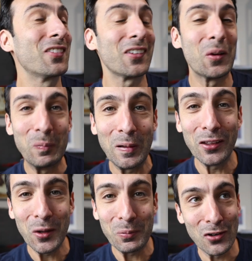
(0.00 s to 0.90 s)
is
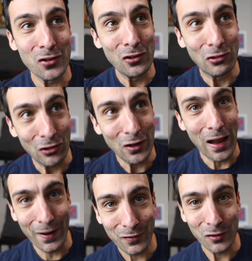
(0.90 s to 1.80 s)
completely absurd. You shouldn't
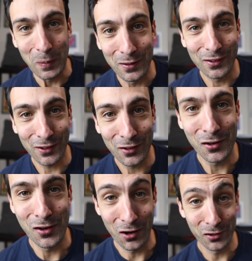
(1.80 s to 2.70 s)
have to spend
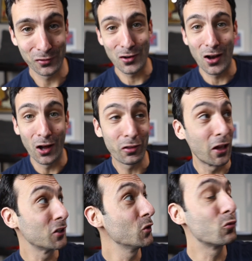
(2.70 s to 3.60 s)
$600 for your health
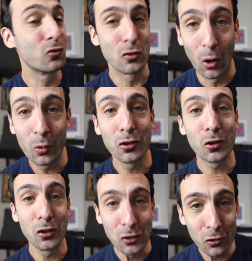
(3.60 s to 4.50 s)
and you don't. You
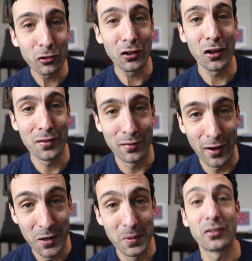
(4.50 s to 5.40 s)
can usually get a
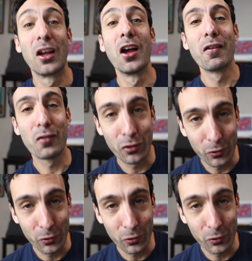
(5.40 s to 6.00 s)
Vitamix for